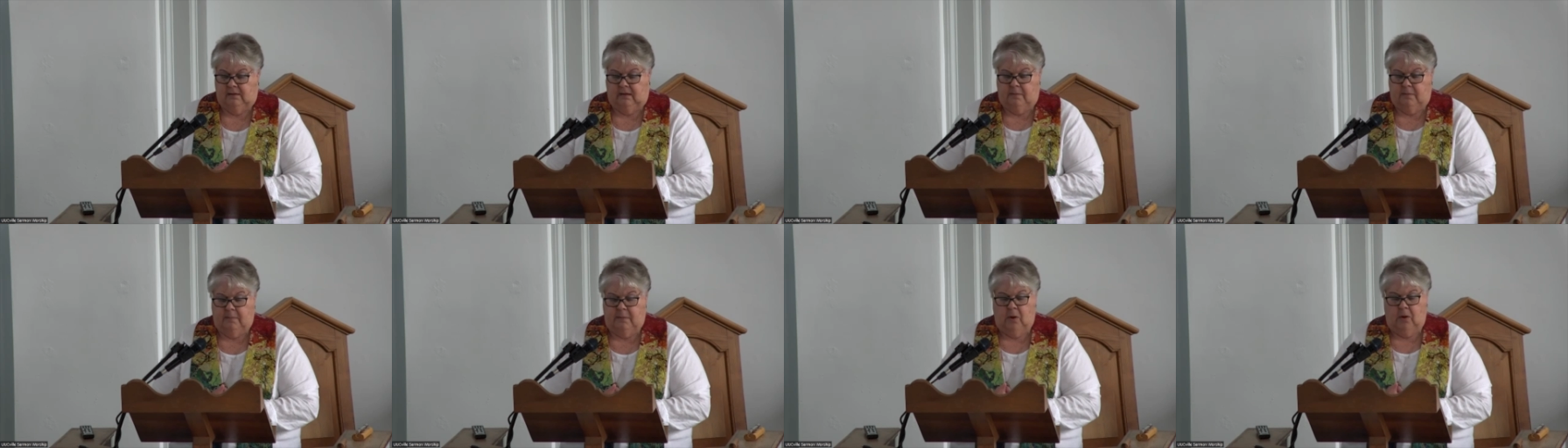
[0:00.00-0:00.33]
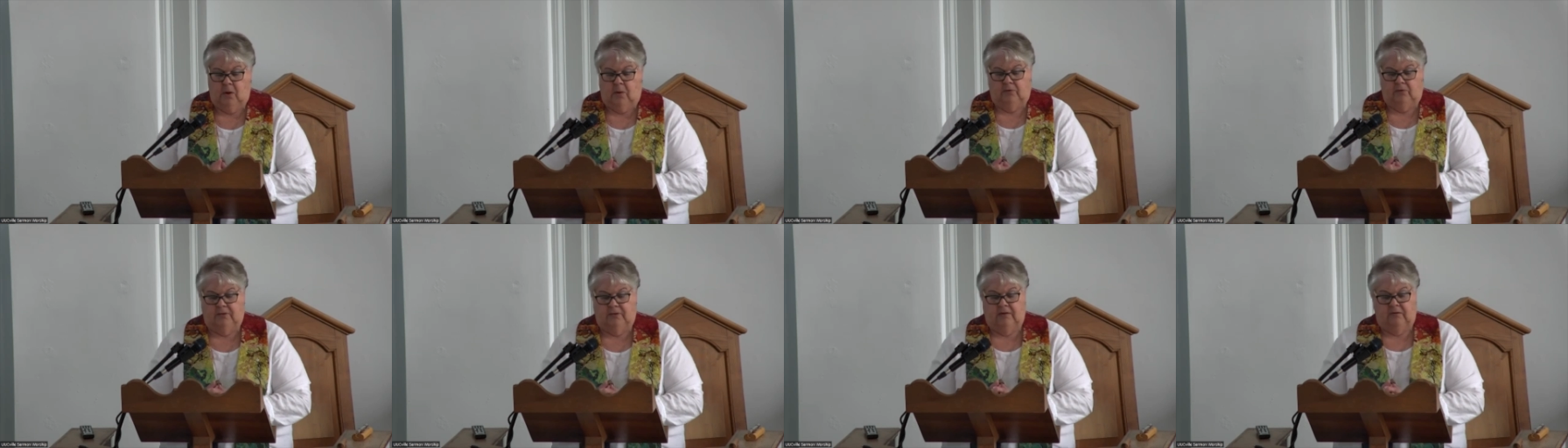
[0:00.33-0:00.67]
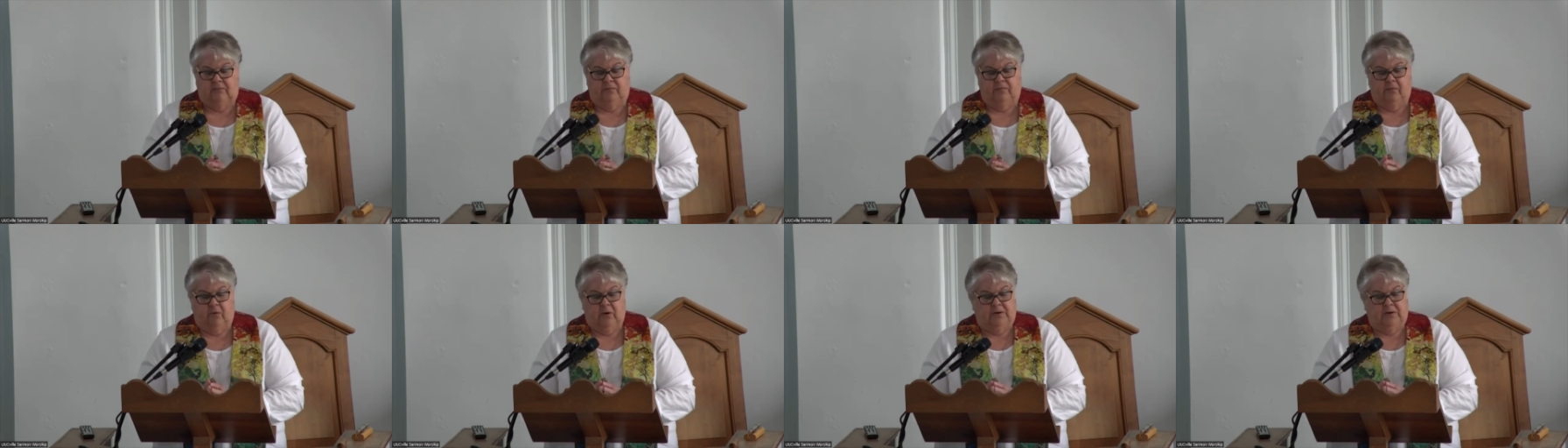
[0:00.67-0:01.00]

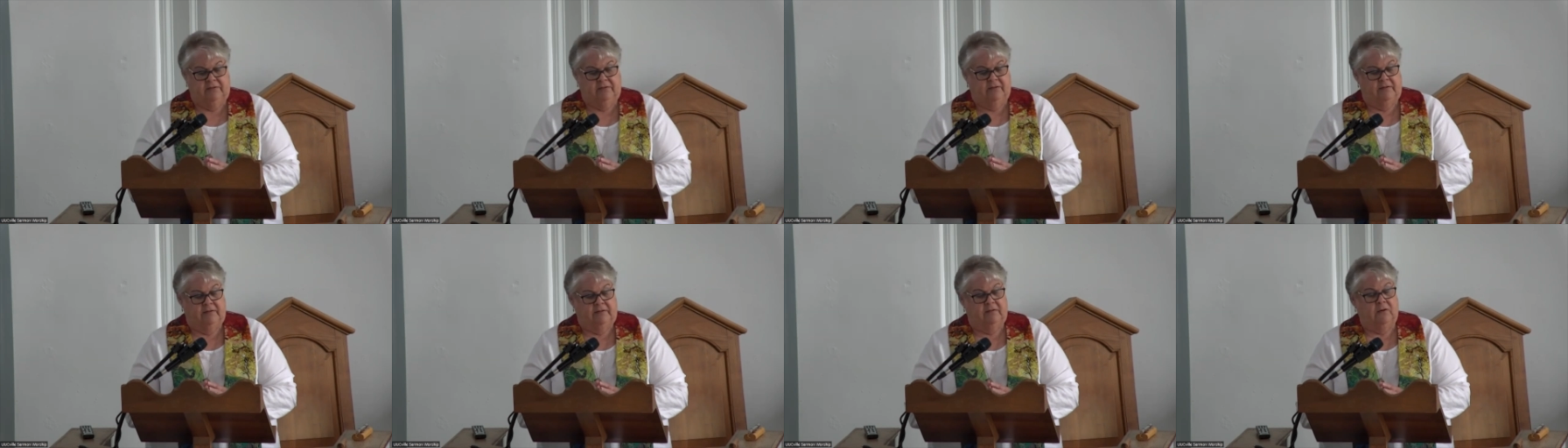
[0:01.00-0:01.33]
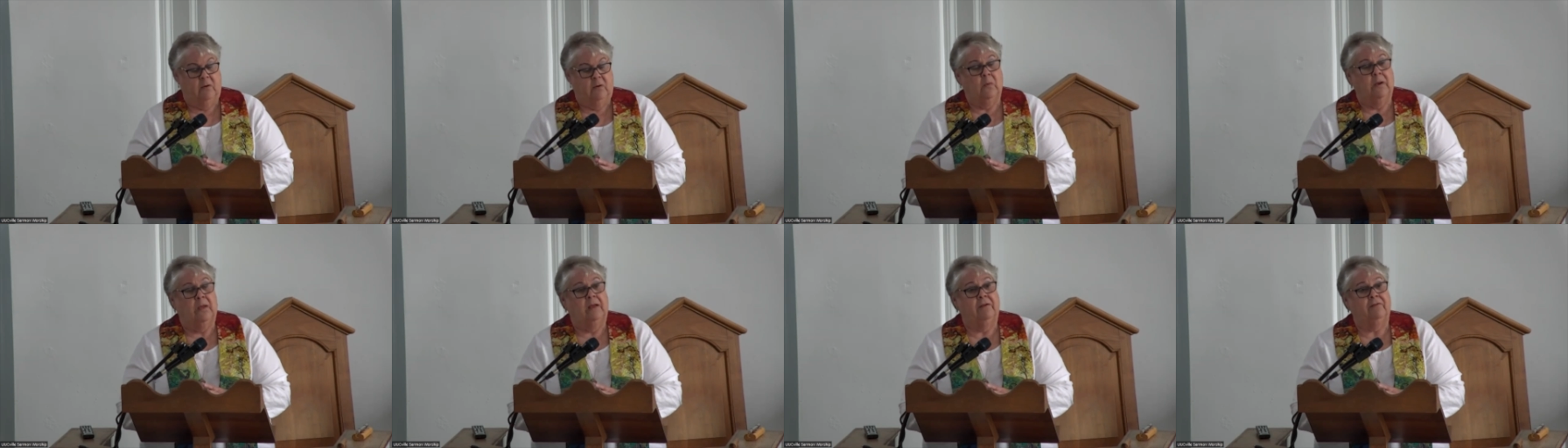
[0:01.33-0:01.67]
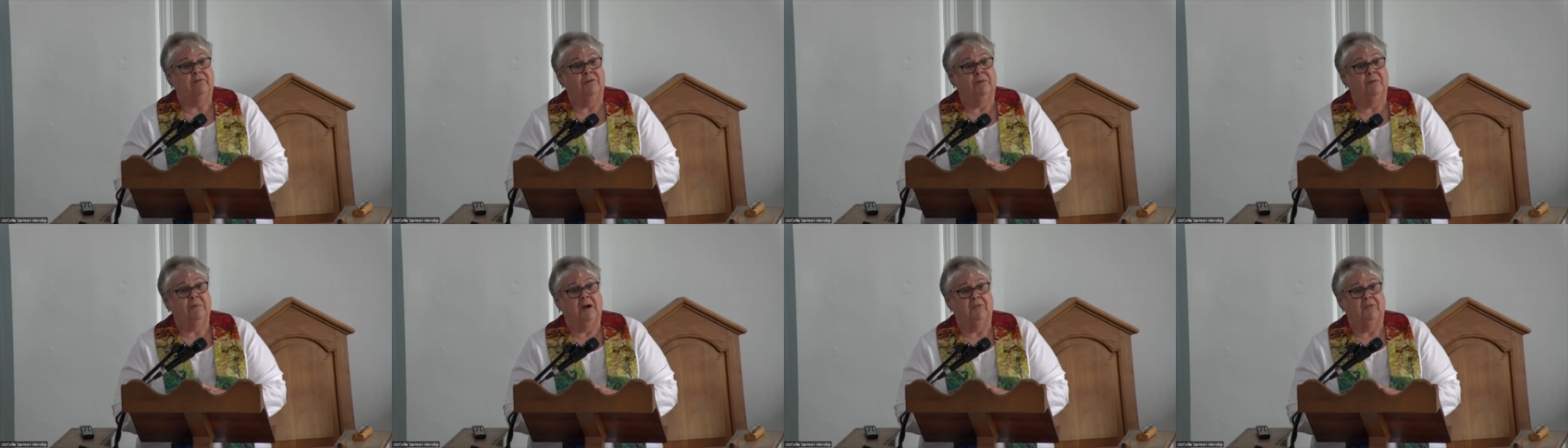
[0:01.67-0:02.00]
opposing voices away
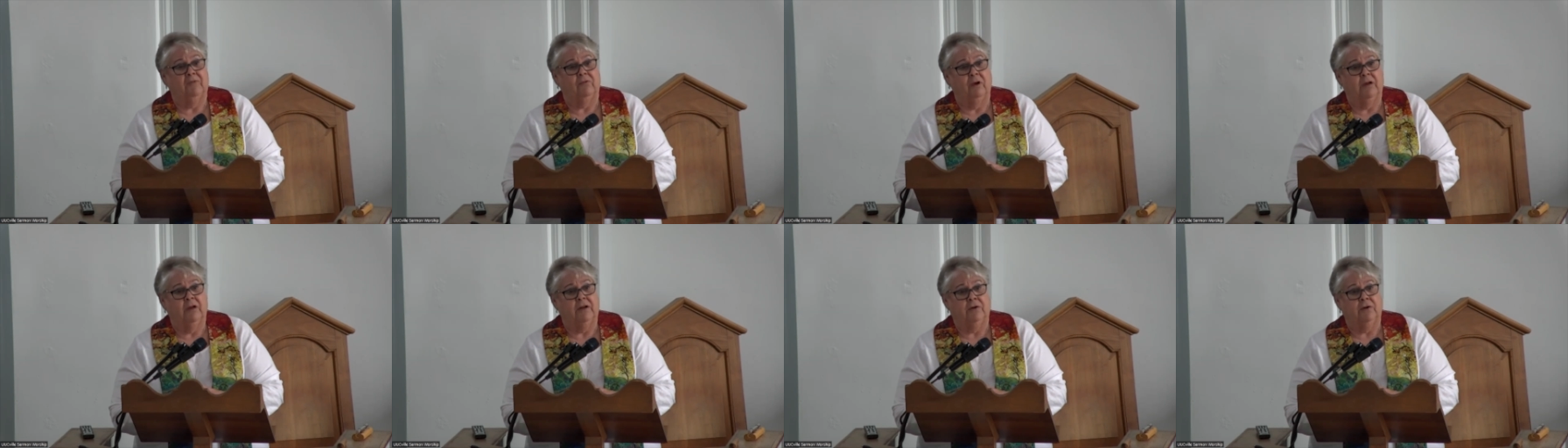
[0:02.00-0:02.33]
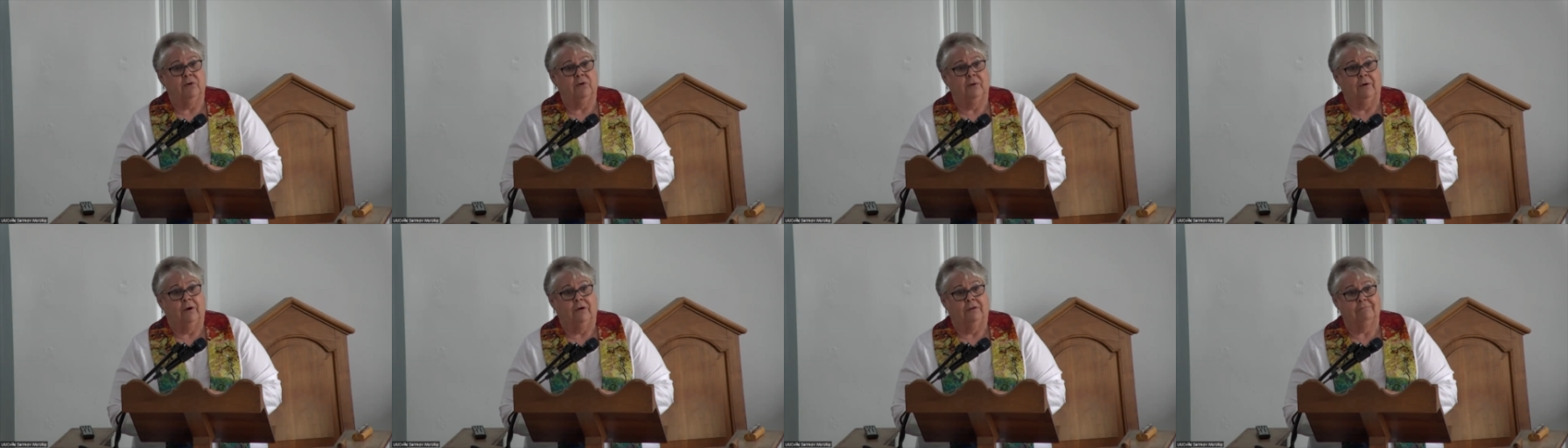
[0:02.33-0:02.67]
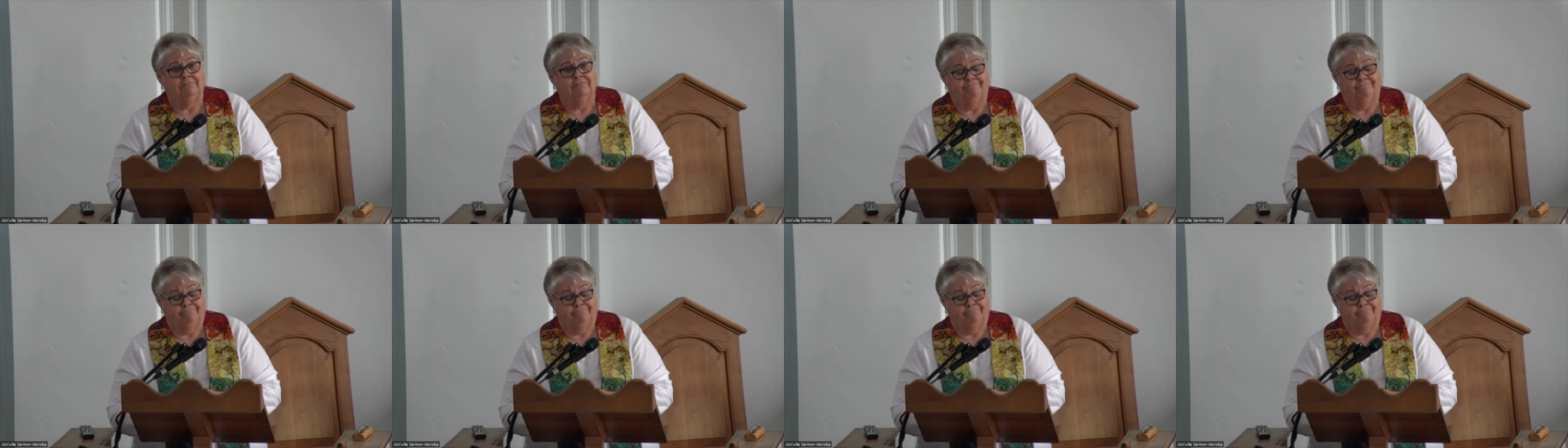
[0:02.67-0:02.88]
from our front door.